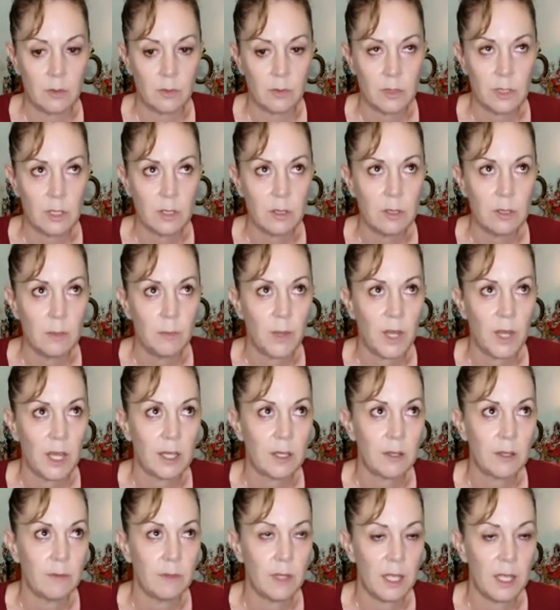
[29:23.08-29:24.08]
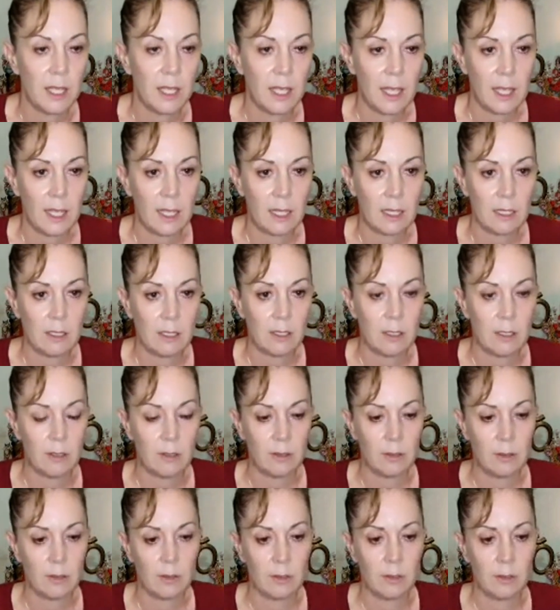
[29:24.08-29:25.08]
And also the back of the head.
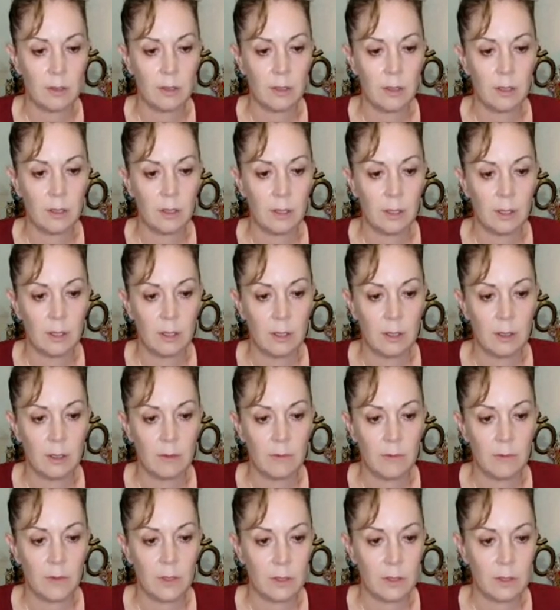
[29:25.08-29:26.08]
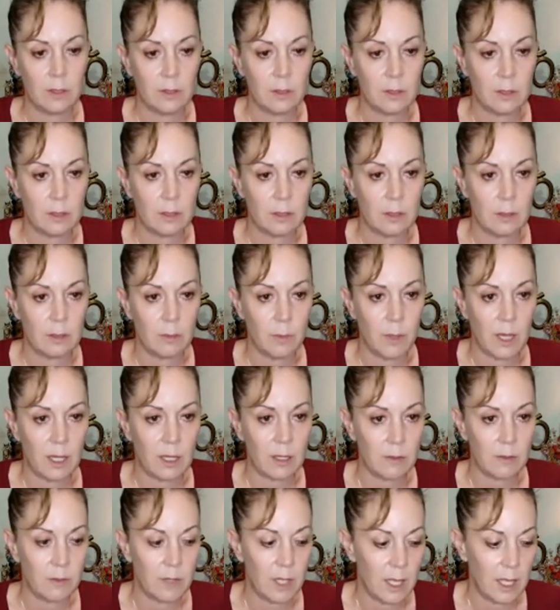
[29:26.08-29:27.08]
Feel the
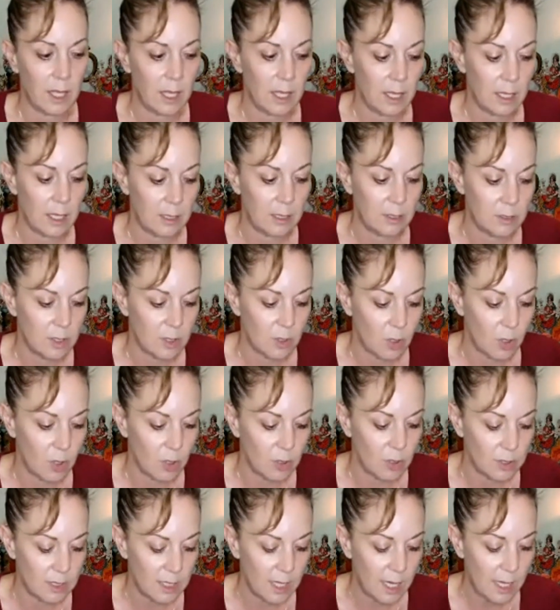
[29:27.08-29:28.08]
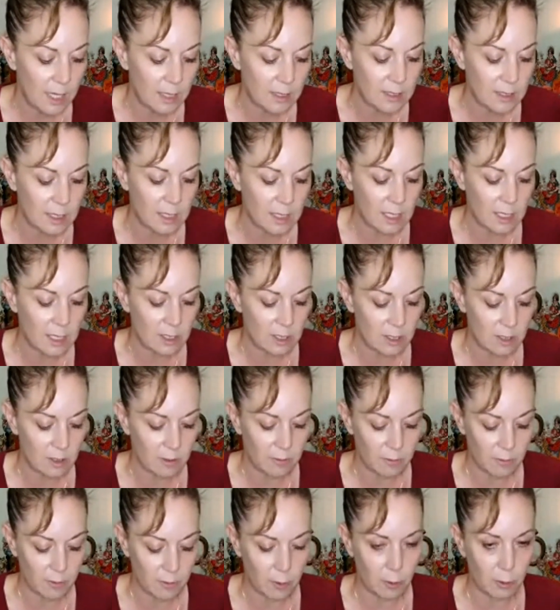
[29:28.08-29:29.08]
back of the head's contact against
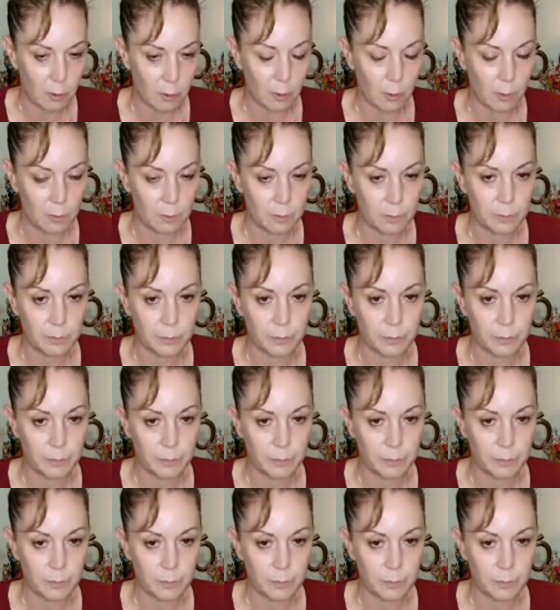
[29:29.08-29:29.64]
the floor.